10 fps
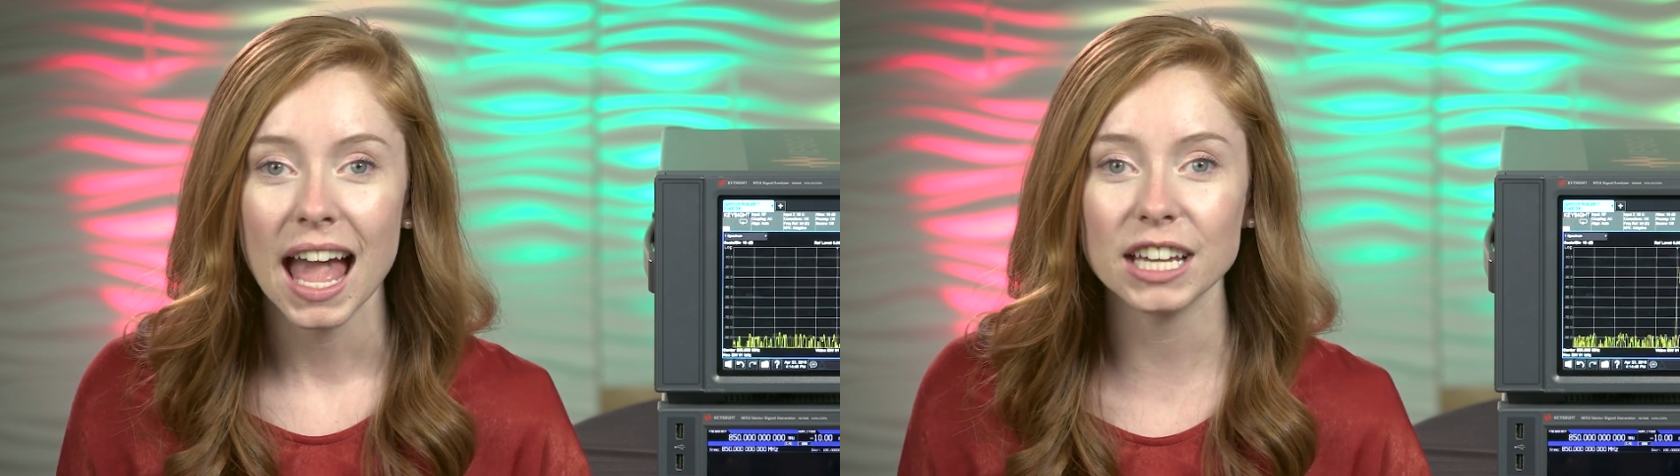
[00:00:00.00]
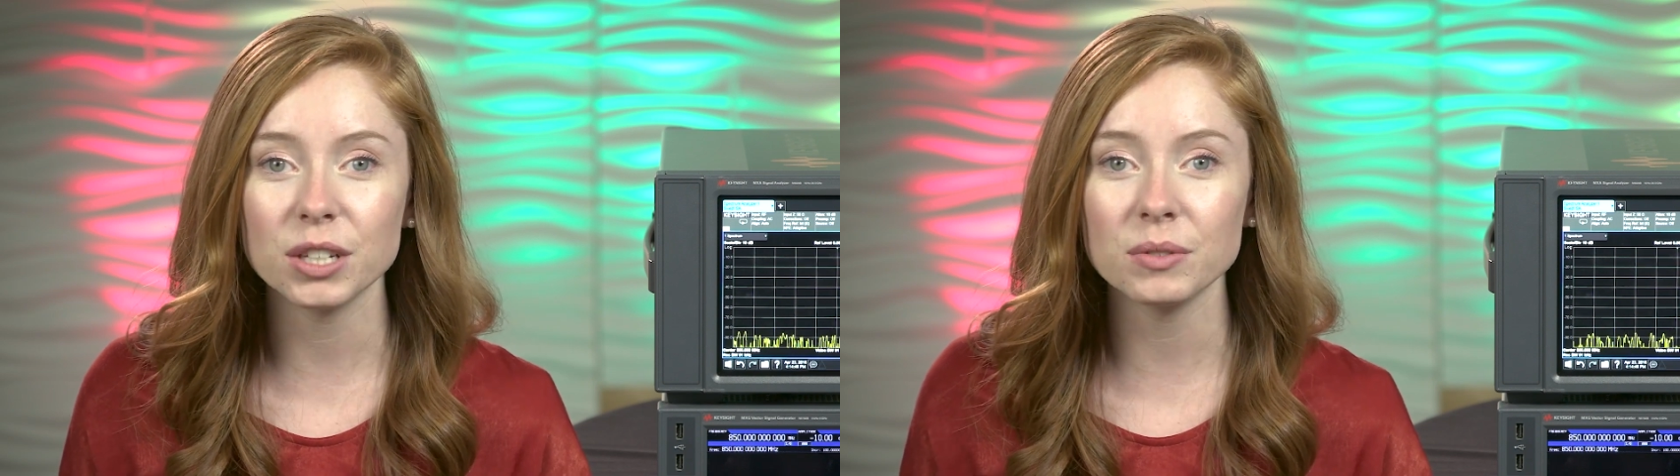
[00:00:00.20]

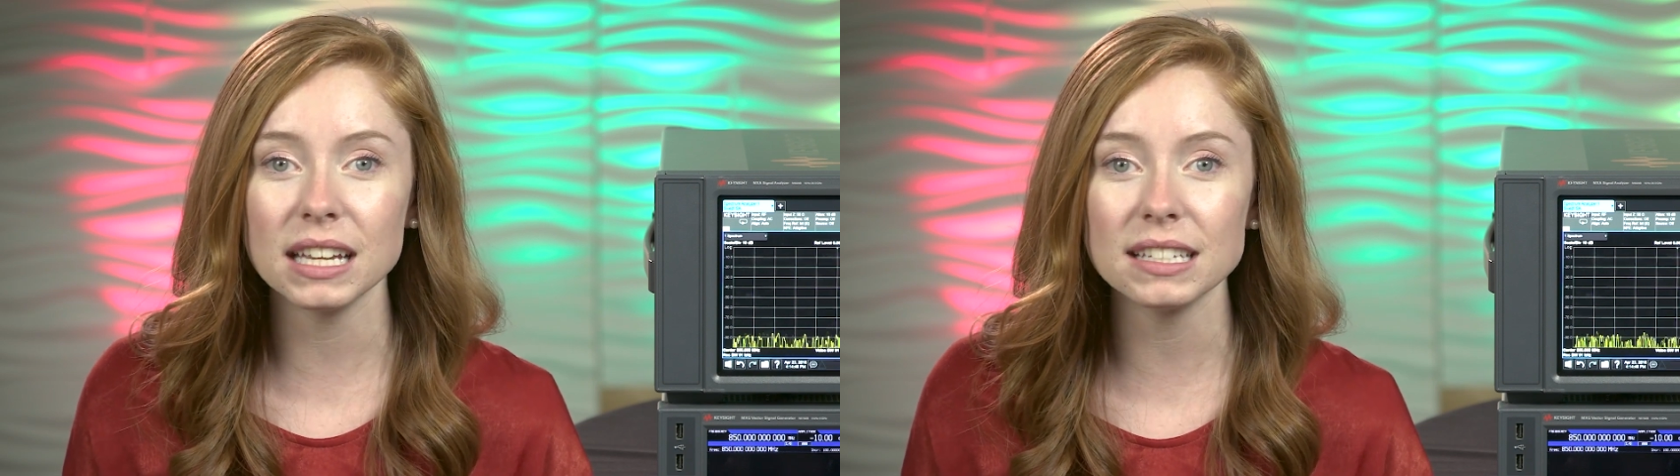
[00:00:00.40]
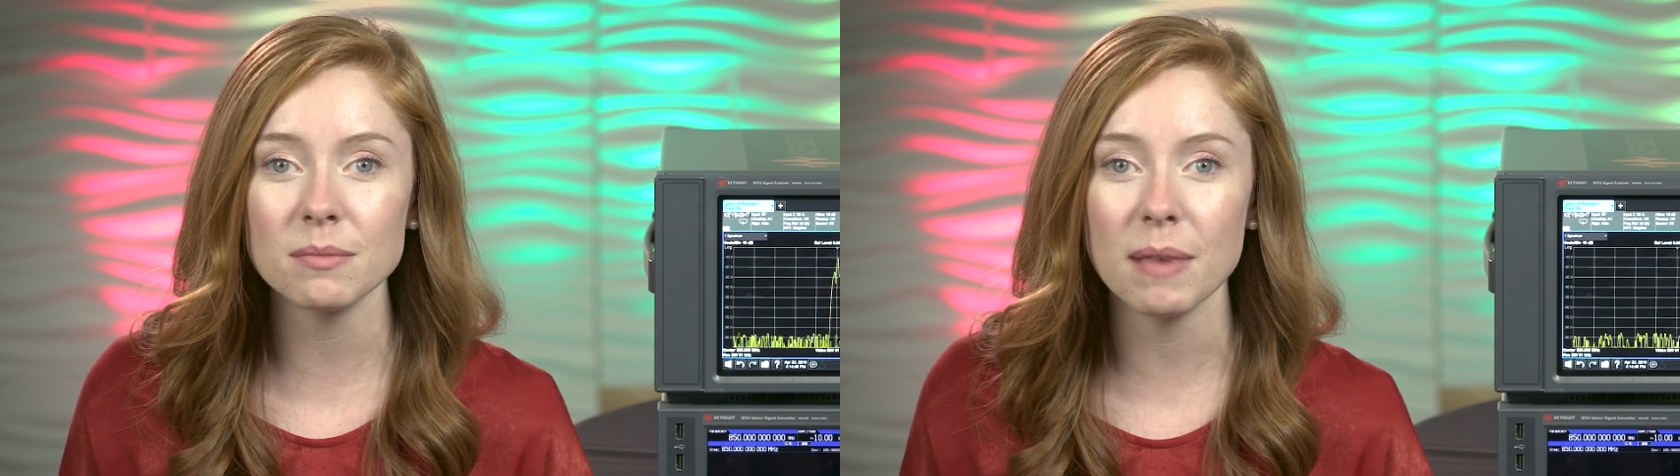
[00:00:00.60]
and you
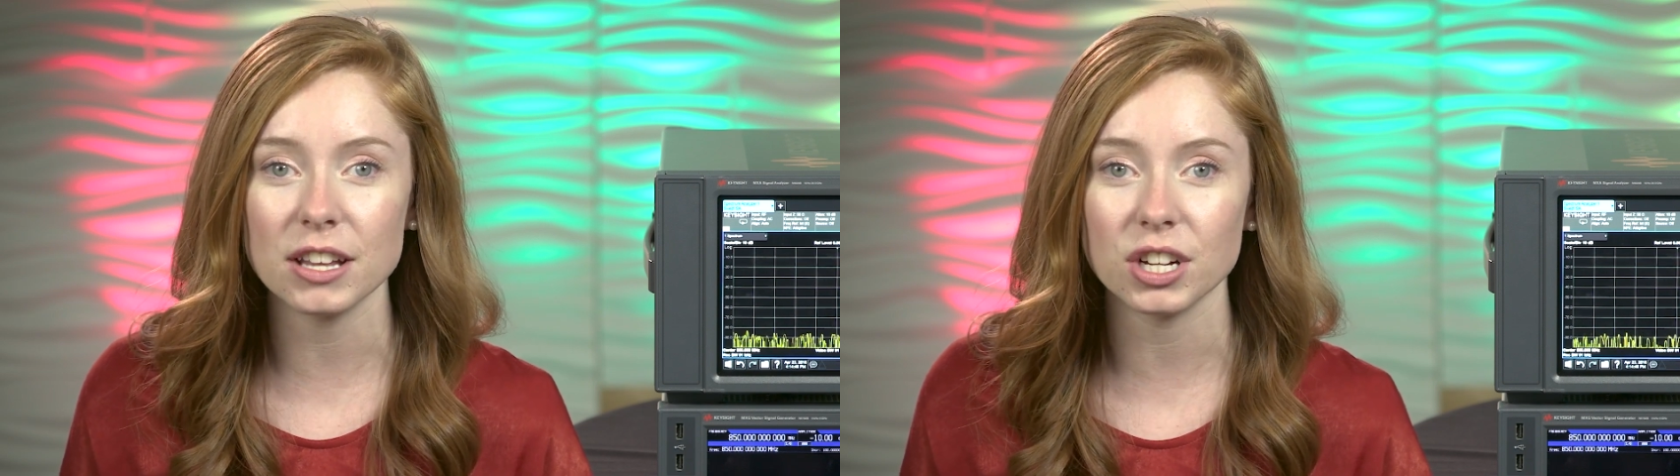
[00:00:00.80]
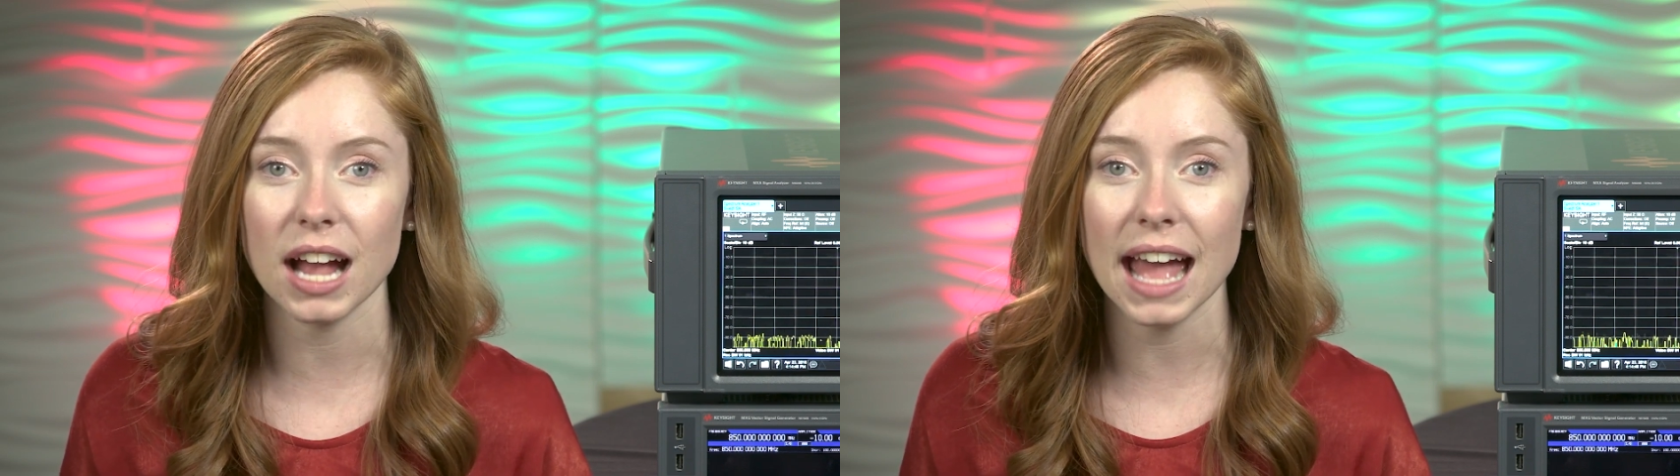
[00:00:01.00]
need to
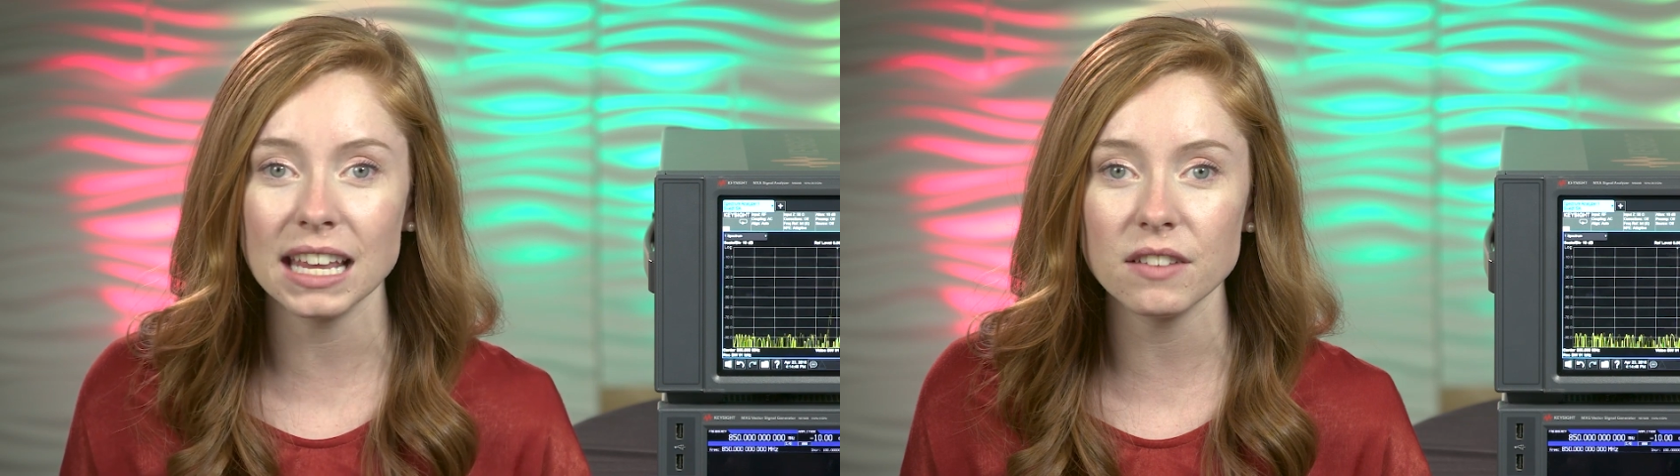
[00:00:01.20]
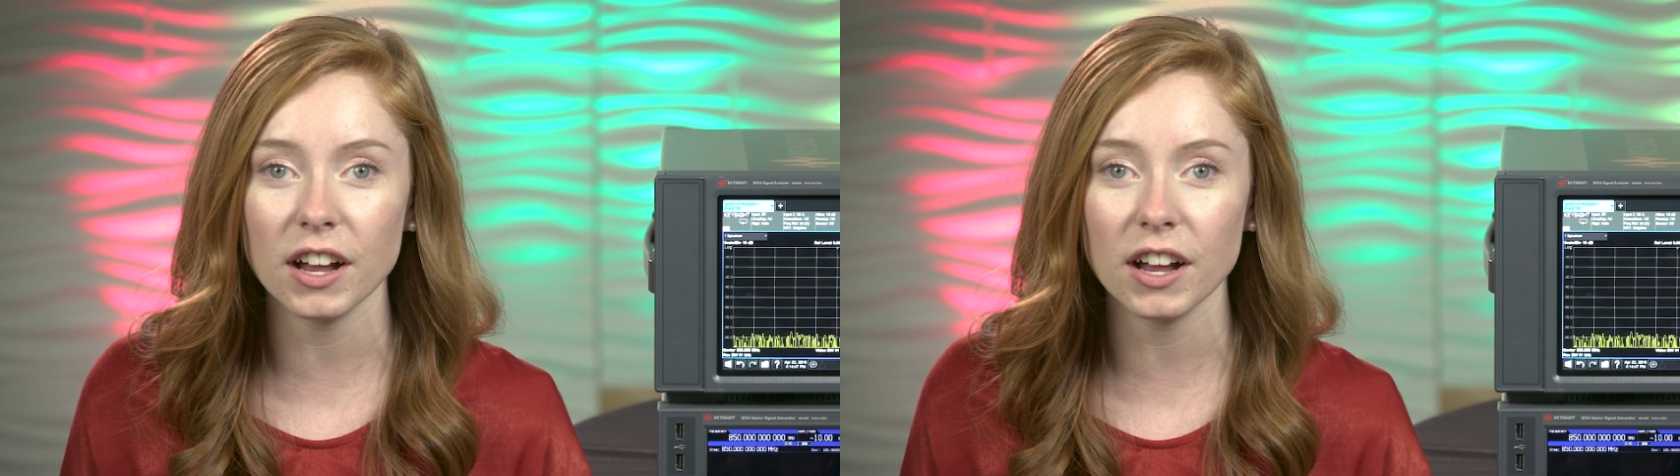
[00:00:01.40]
measure any